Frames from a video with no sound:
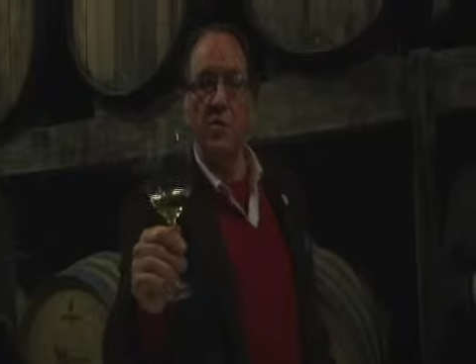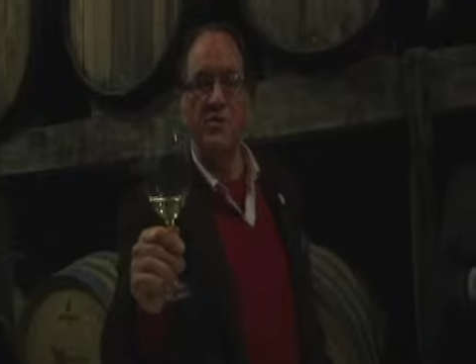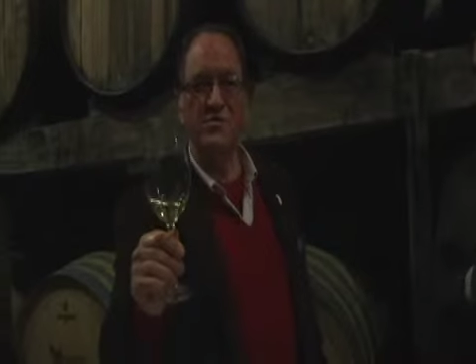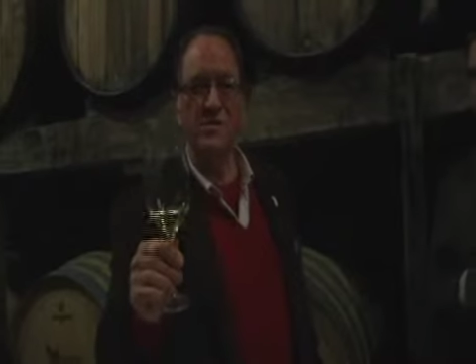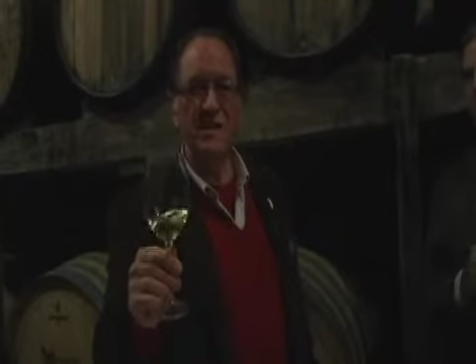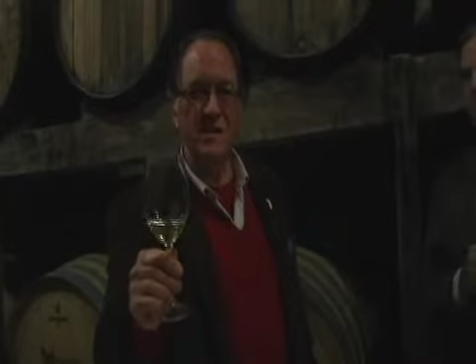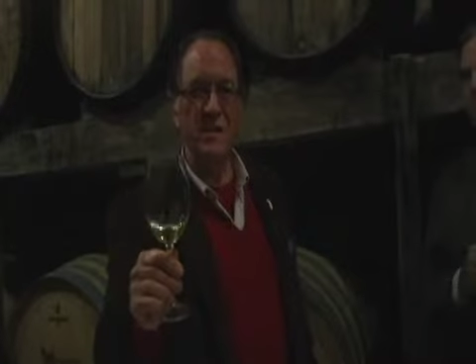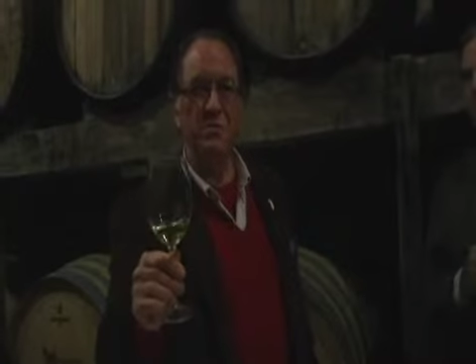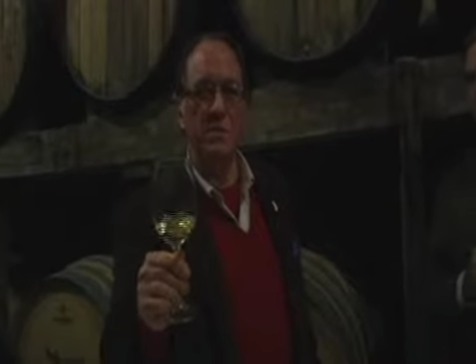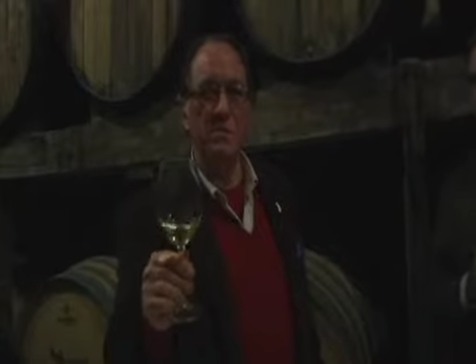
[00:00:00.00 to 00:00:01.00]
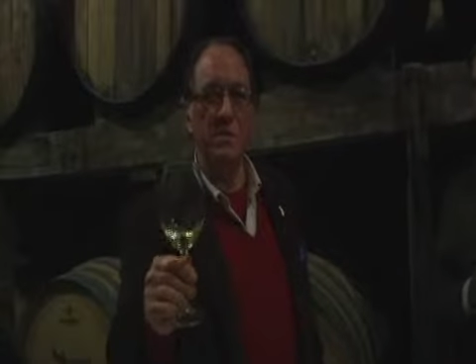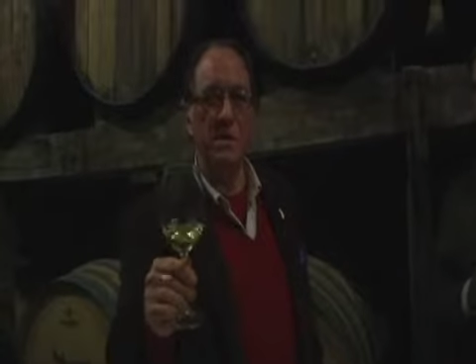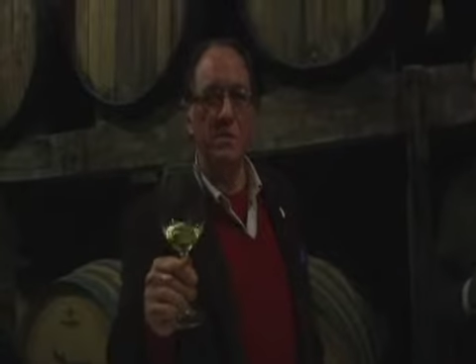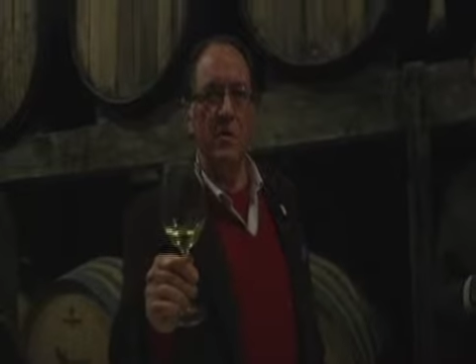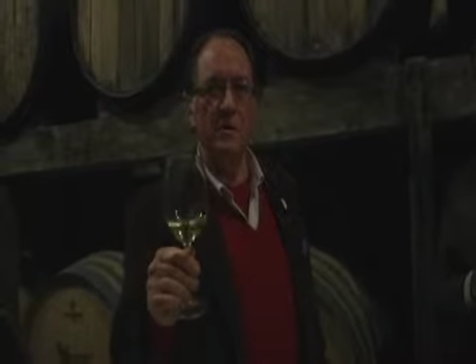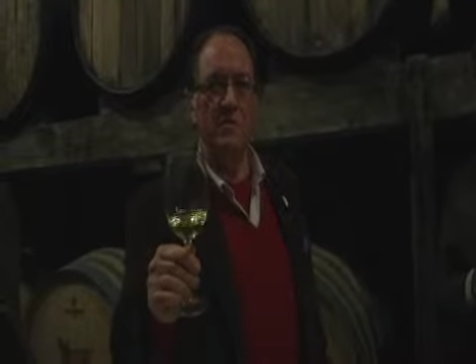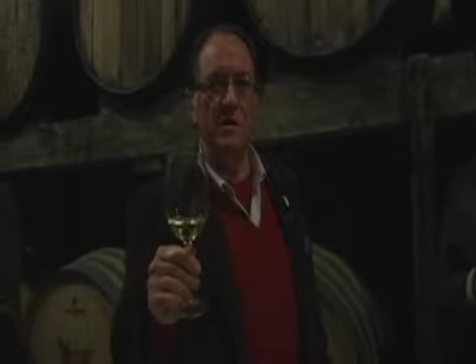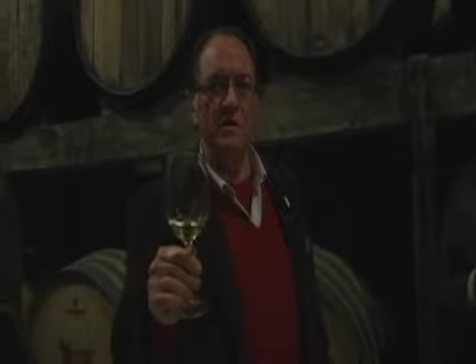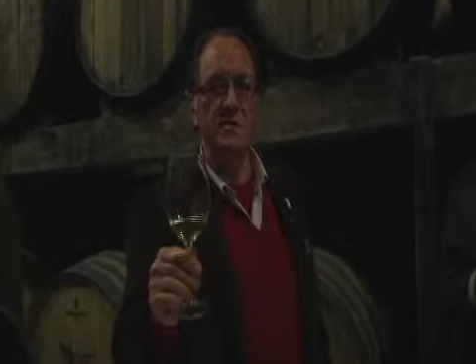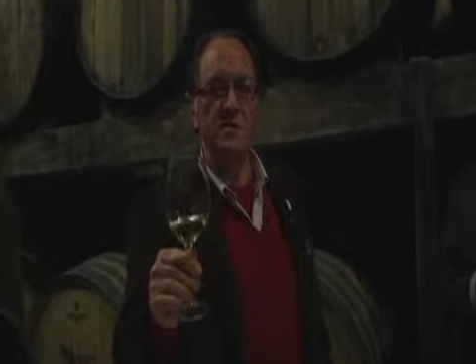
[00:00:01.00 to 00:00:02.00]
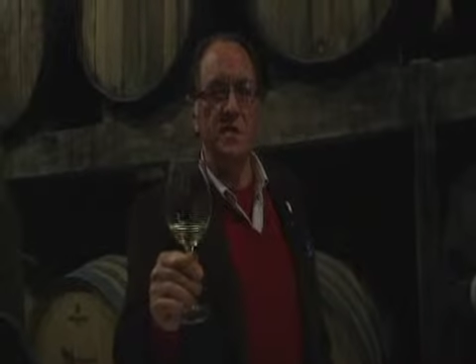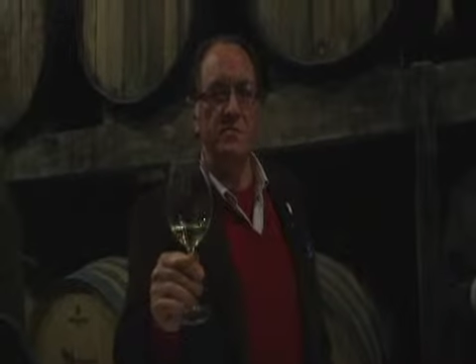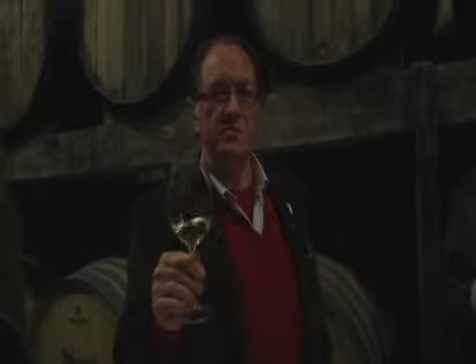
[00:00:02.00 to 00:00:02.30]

which was not supposed to be a great vintage.